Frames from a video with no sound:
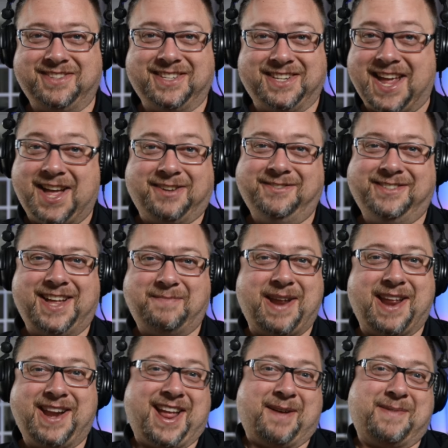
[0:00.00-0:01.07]
Yeah, I'm
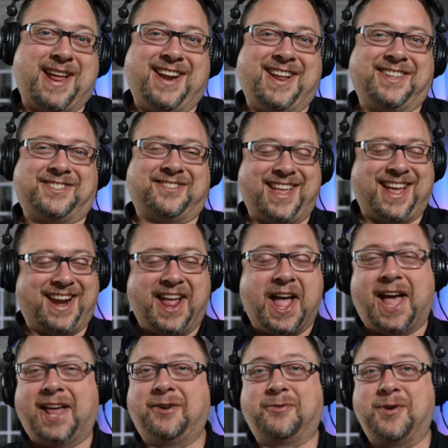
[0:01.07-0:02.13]
not answering that.
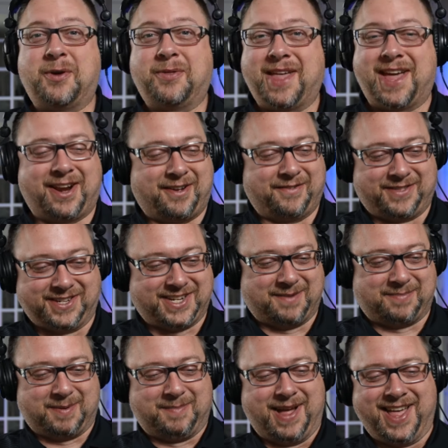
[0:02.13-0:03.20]
I don't know that off the
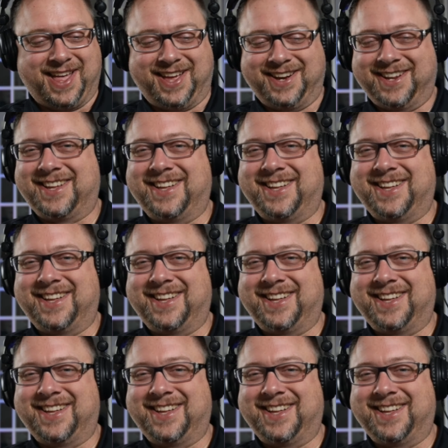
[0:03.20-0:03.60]
top of my head.